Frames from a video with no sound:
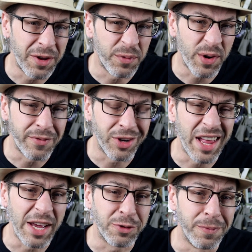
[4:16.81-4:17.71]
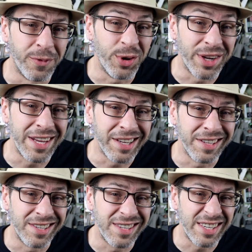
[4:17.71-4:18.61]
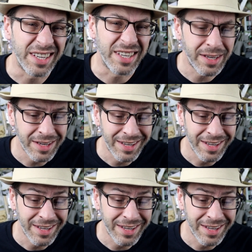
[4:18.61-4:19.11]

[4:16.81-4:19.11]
in front of a classroom full of kids, to